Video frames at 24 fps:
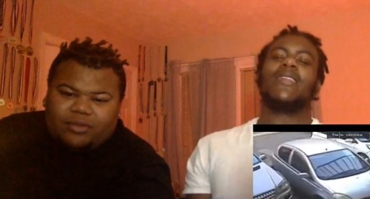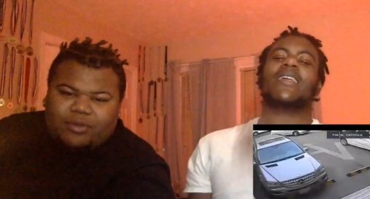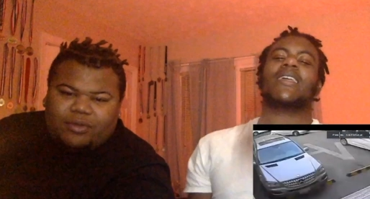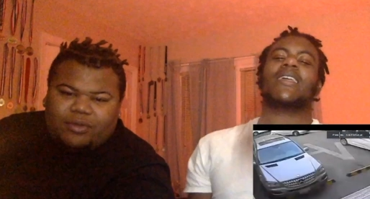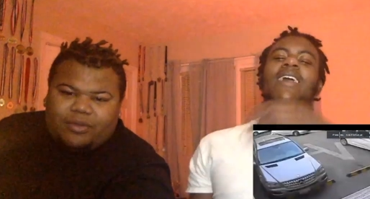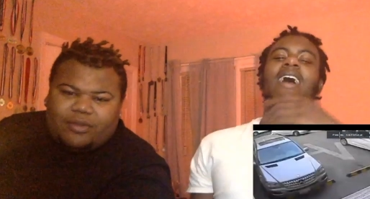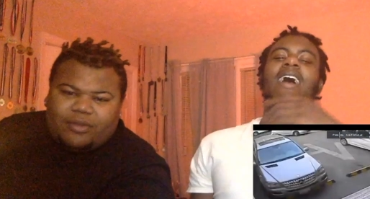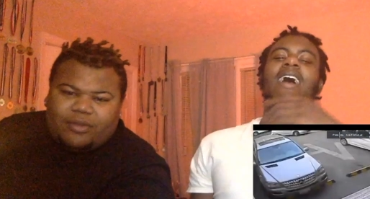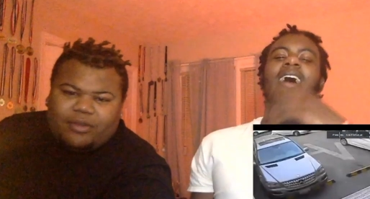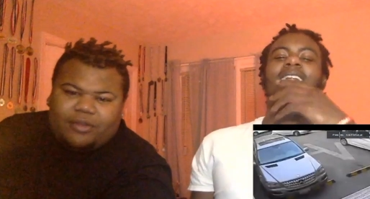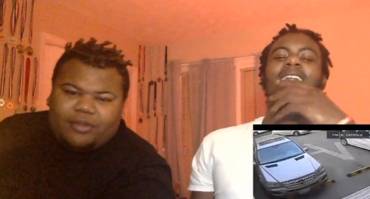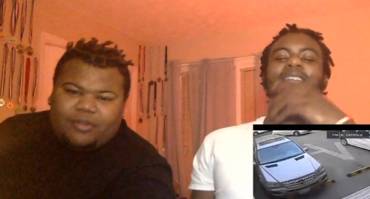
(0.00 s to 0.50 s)

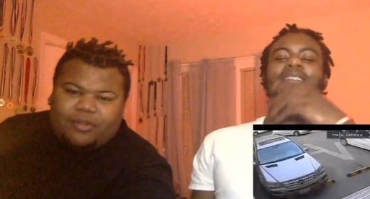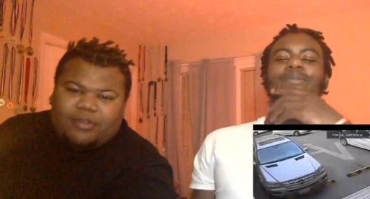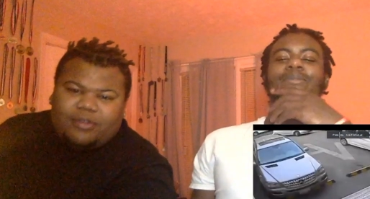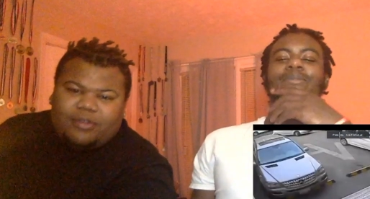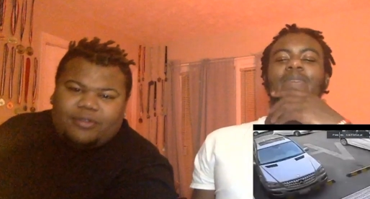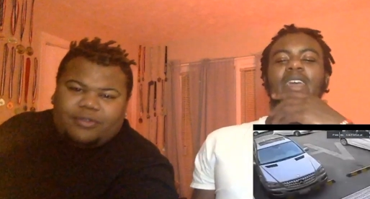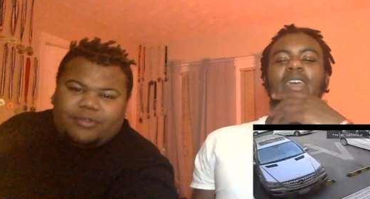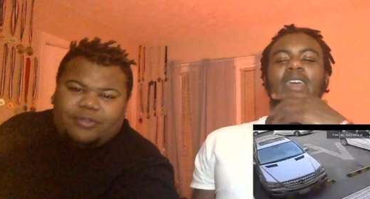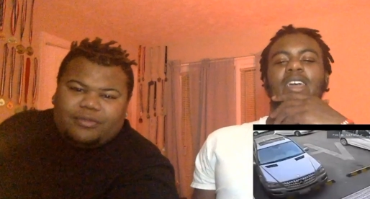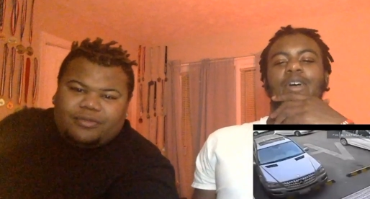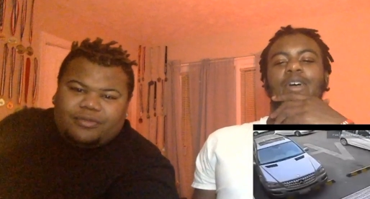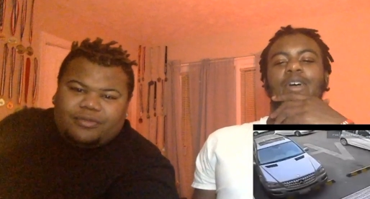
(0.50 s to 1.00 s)
Speaker 1: How this
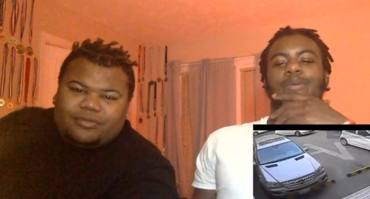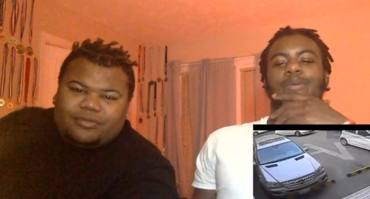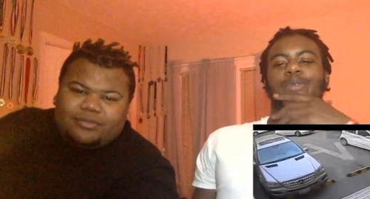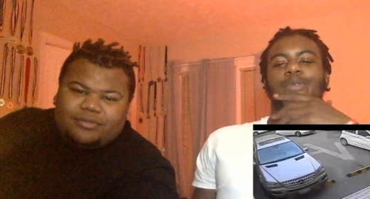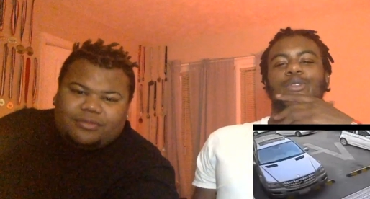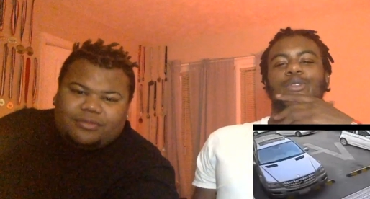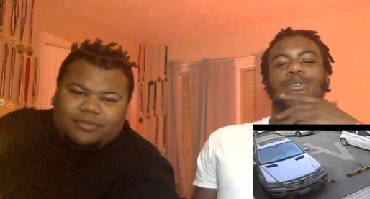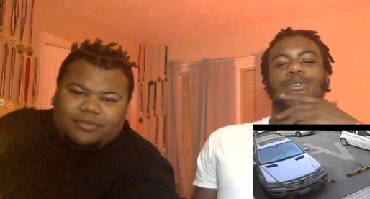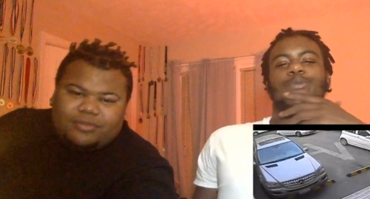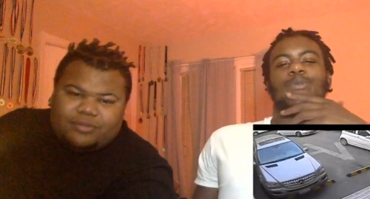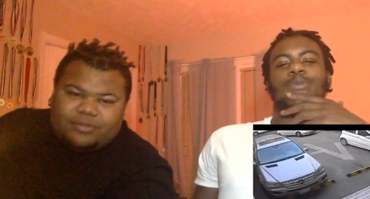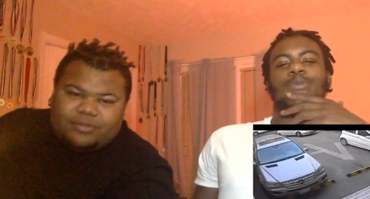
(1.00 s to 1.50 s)
man helping
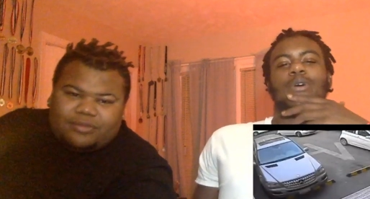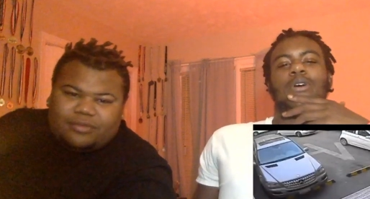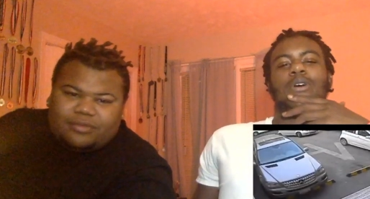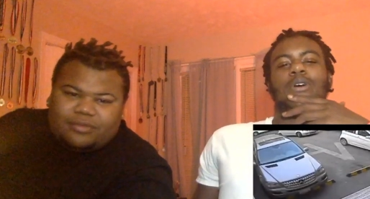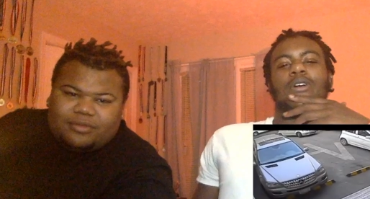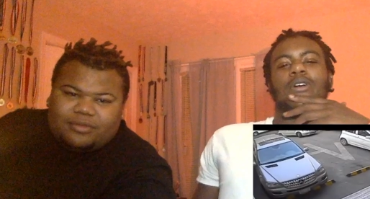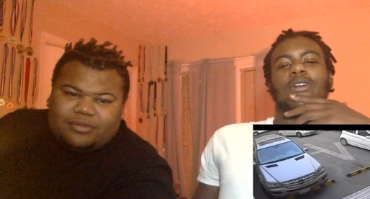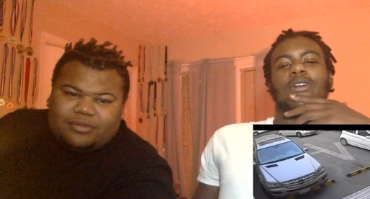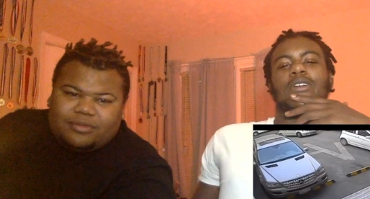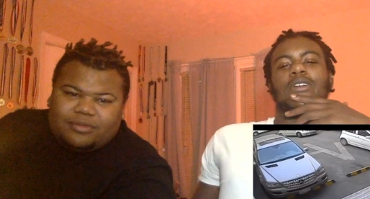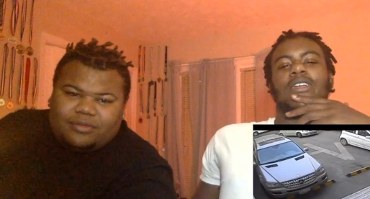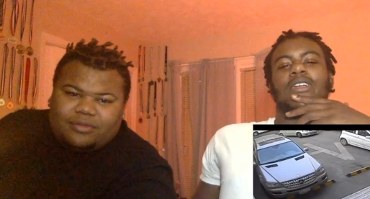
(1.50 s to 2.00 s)
you
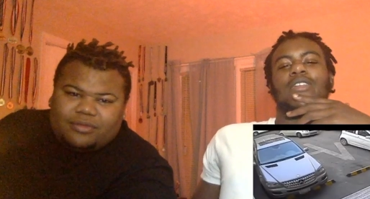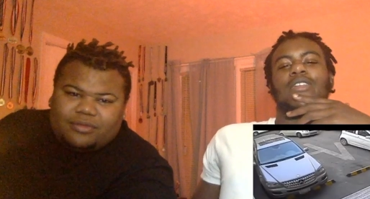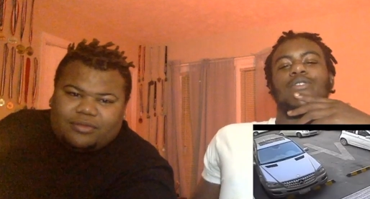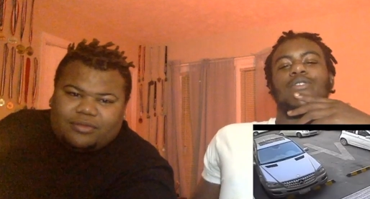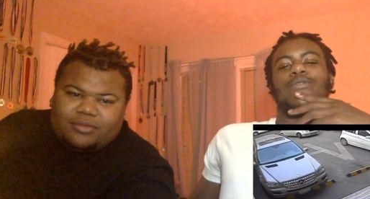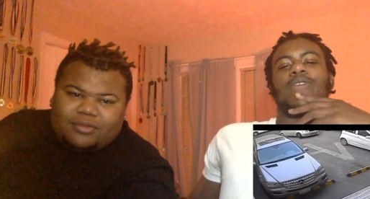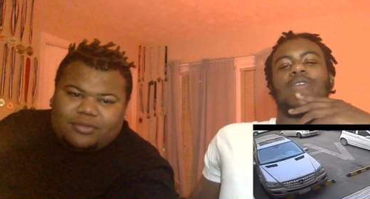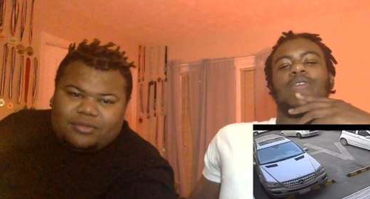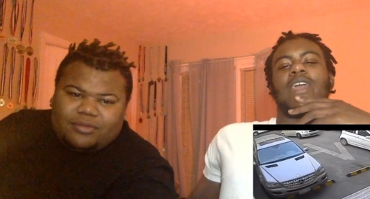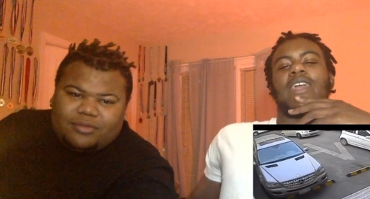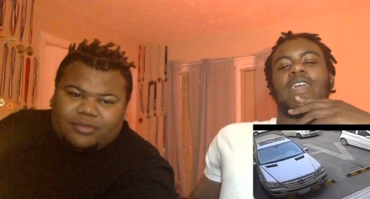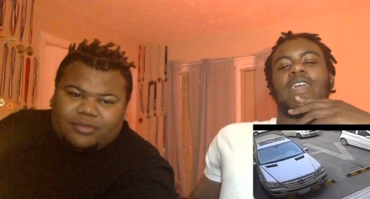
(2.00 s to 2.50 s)
park and you
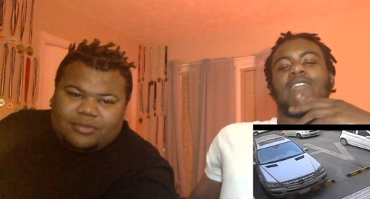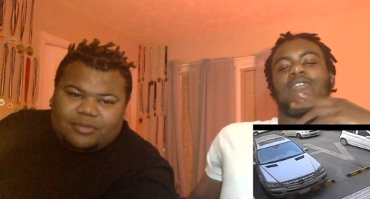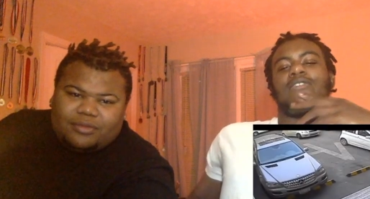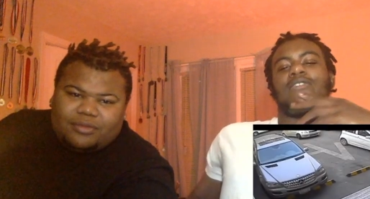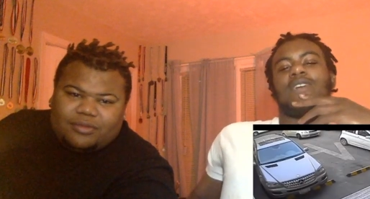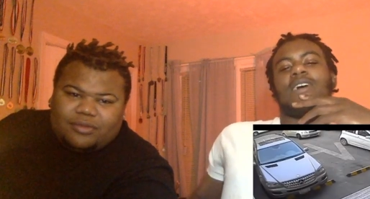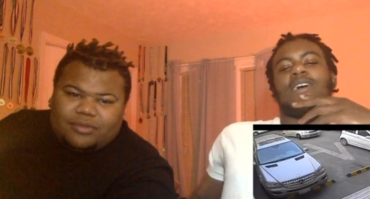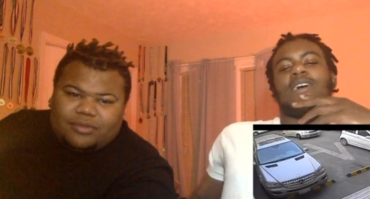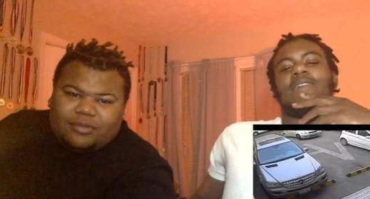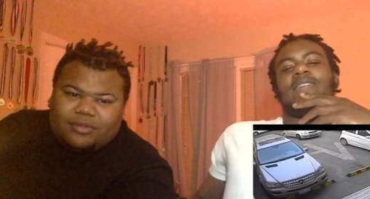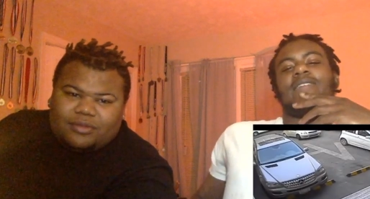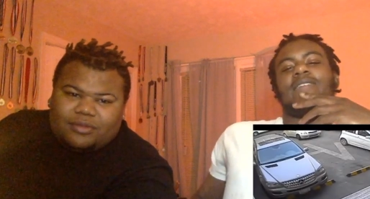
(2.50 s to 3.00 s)
can't
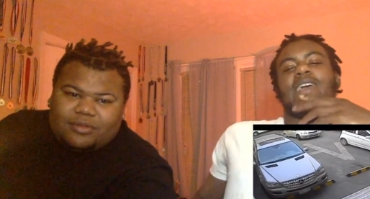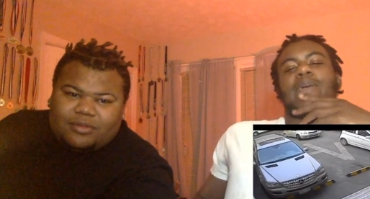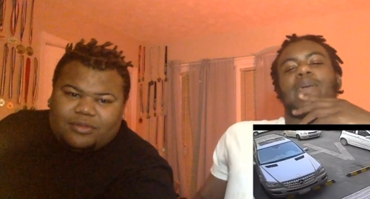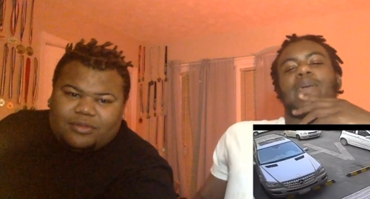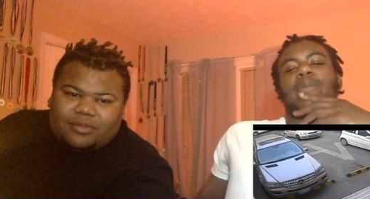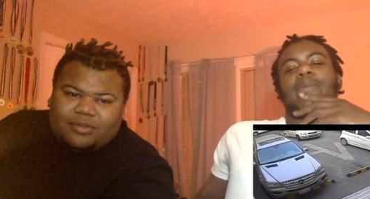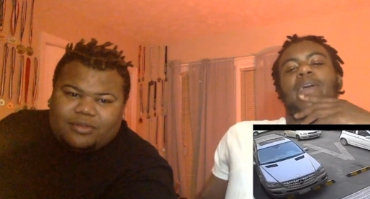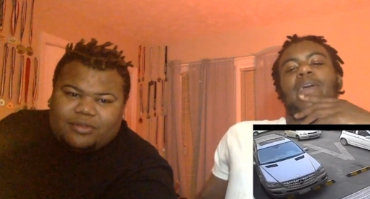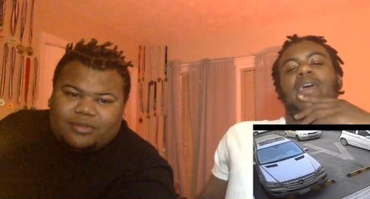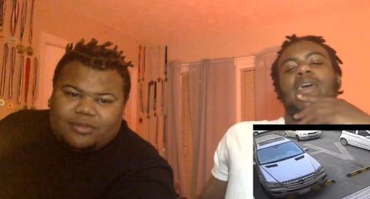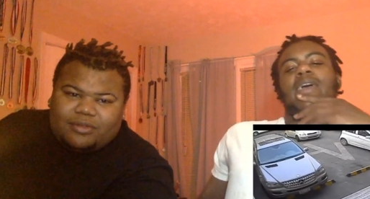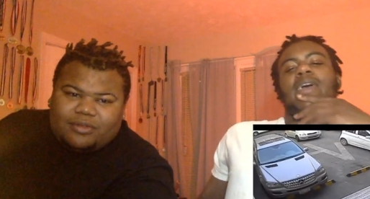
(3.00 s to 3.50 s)
drive that
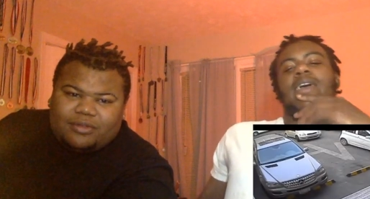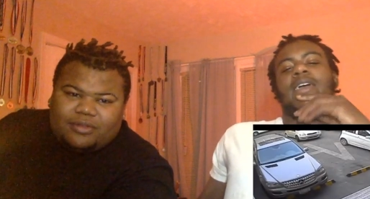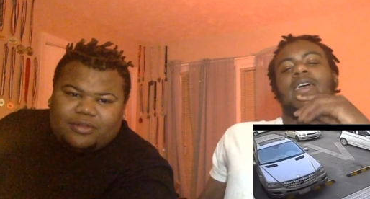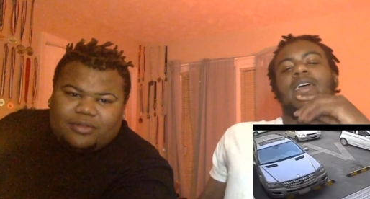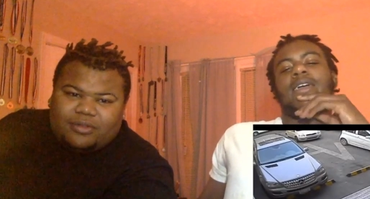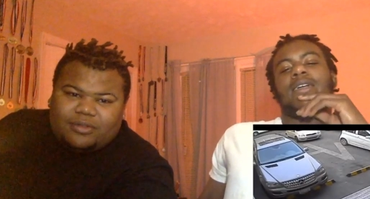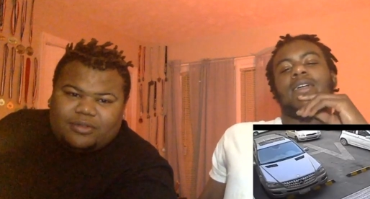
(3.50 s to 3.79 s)
bad?